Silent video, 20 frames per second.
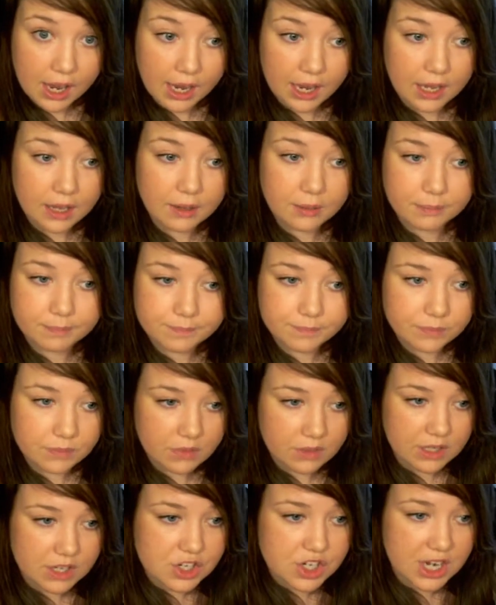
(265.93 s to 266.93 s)
And
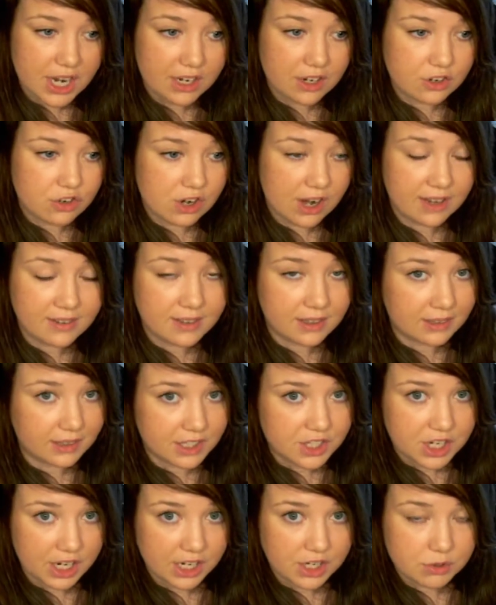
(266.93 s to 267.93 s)
then she had to
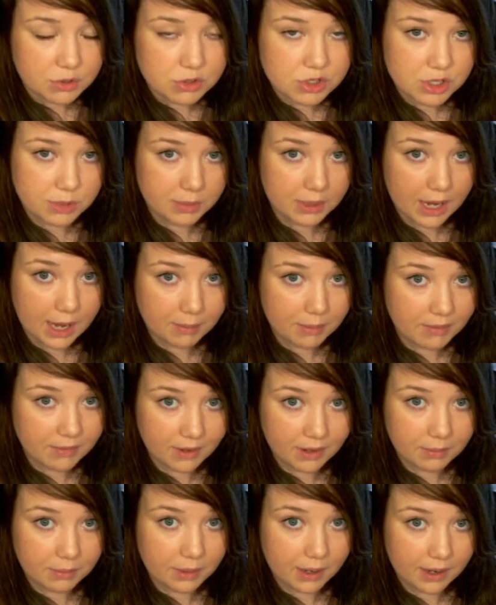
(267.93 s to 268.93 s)
drastically change when she became a
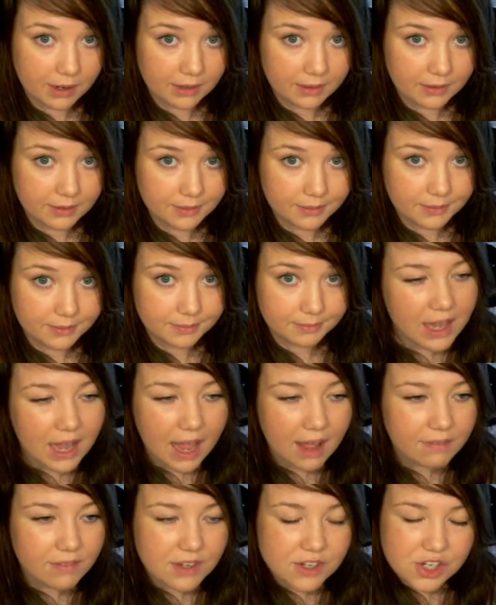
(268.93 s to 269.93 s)
vampire. They
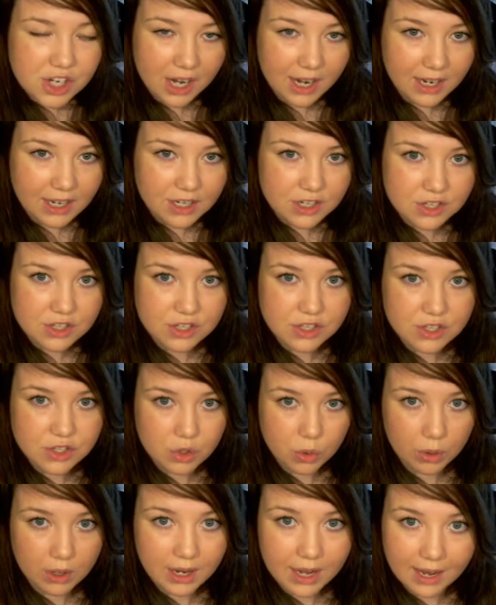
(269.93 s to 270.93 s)
have to change. The
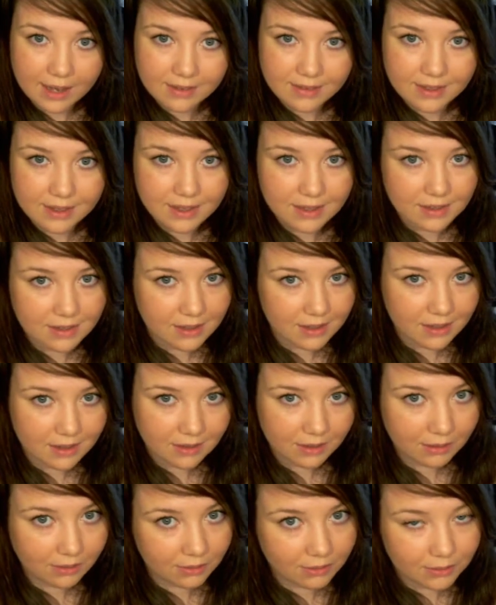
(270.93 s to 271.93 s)
story has to
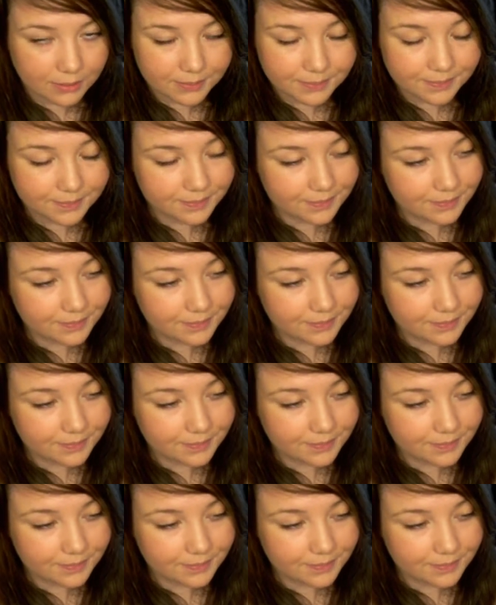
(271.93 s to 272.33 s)
continue.